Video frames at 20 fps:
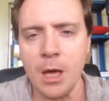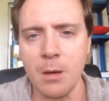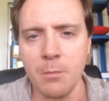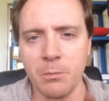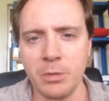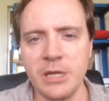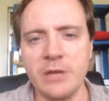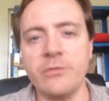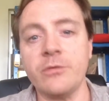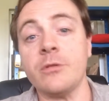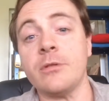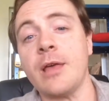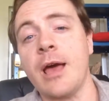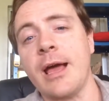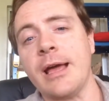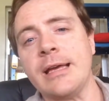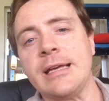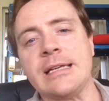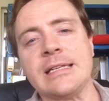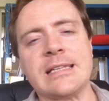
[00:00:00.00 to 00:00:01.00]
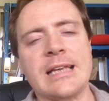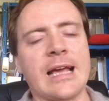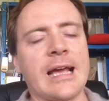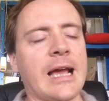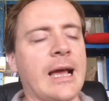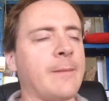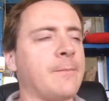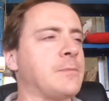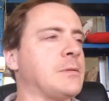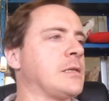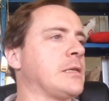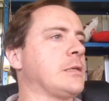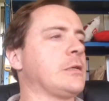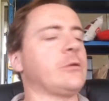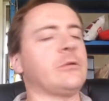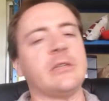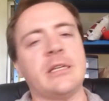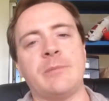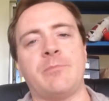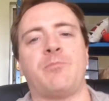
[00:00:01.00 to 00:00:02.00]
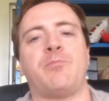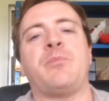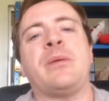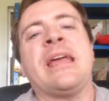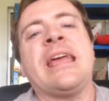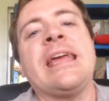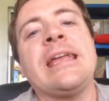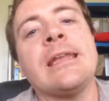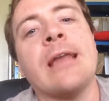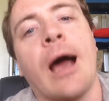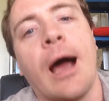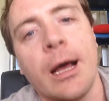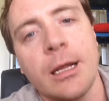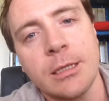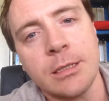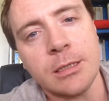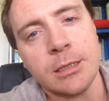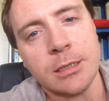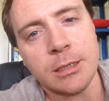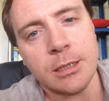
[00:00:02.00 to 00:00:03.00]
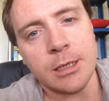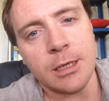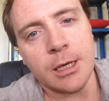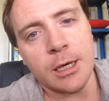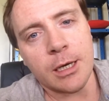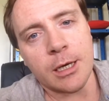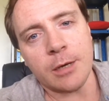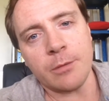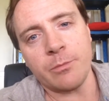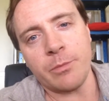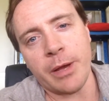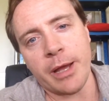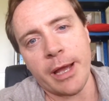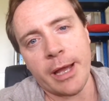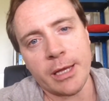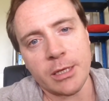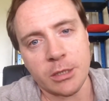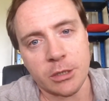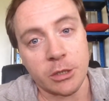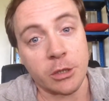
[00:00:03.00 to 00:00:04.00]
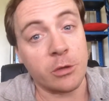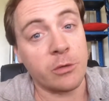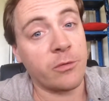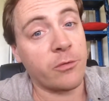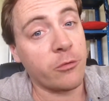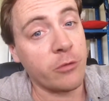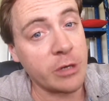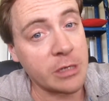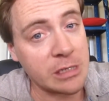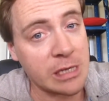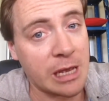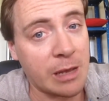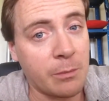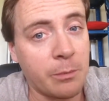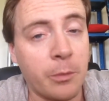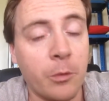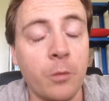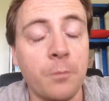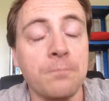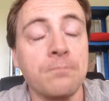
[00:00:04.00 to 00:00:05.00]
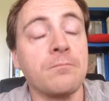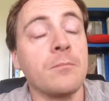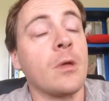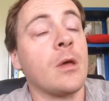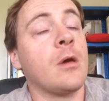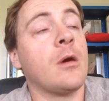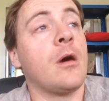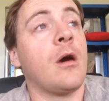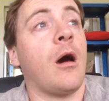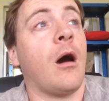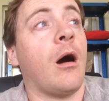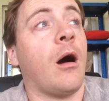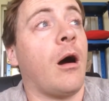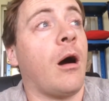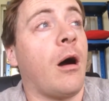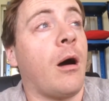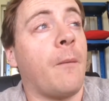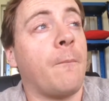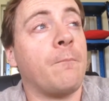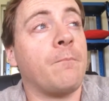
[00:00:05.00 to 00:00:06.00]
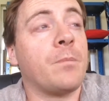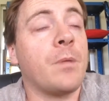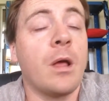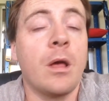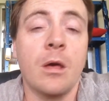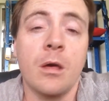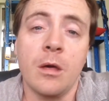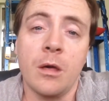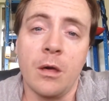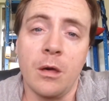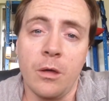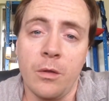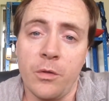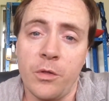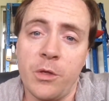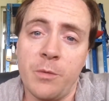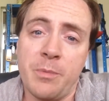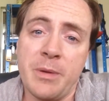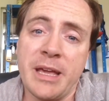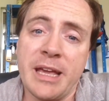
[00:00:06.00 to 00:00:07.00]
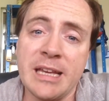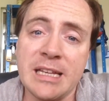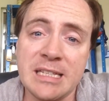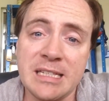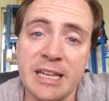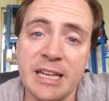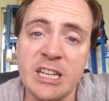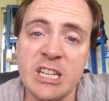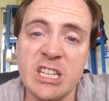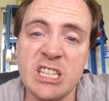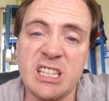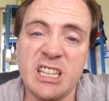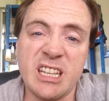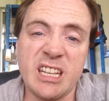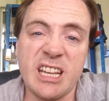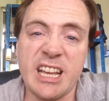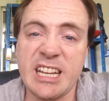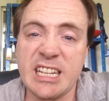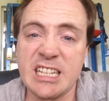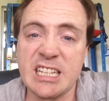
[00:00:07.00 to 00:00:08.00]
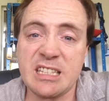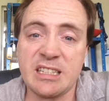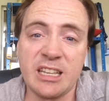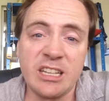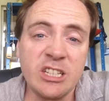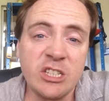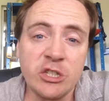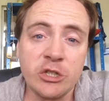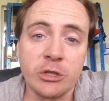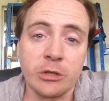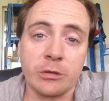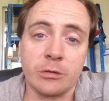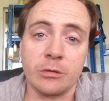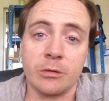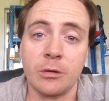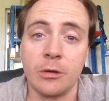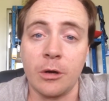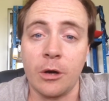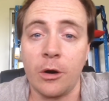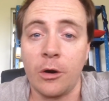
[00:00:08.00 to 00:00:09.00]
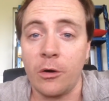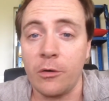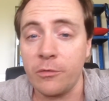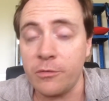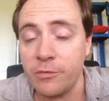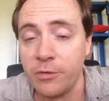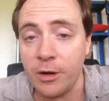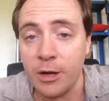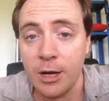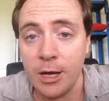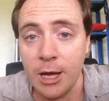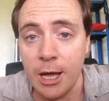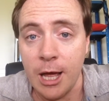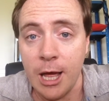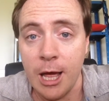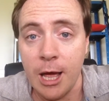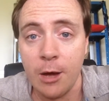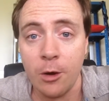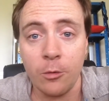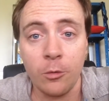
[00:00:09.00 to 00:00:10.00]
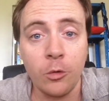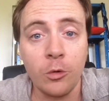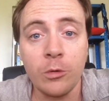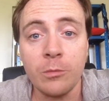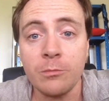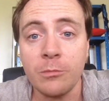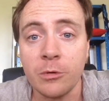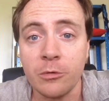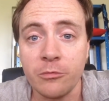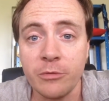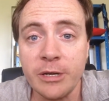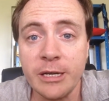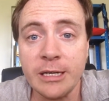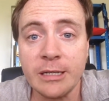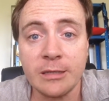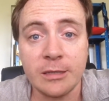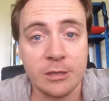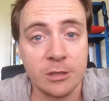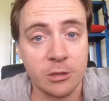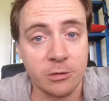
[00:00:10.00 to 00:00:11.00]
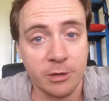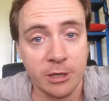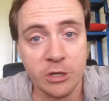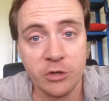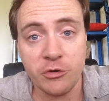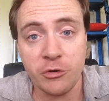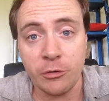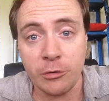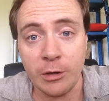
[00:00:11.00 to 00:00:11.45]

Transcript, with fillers: But even that is absolutely peanuts compared to, for example, um, the biggest ex- extinction of uh, all marine and terrestrial